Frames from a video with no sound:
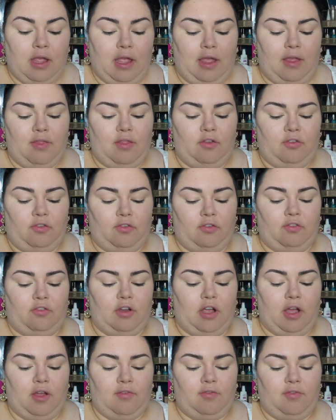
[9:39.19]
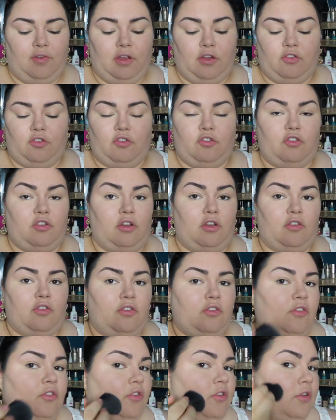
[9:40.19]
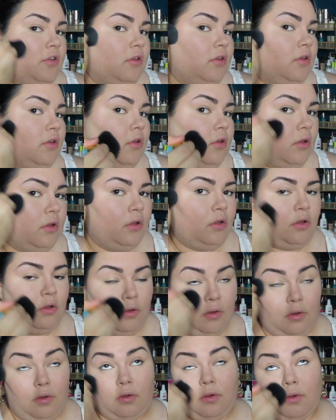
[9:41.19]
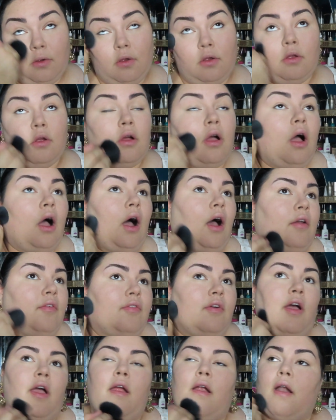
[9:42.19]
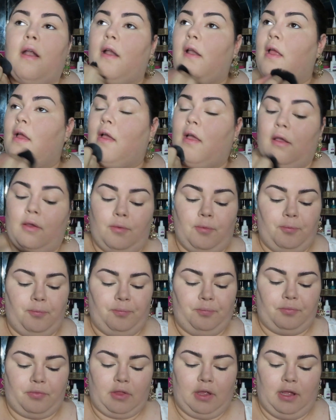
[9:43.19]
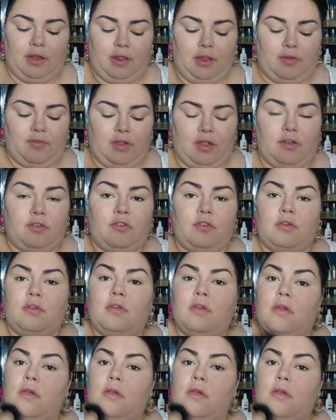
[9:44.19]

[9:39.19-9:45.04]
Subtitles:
And this stuff is just hot fire. I love it.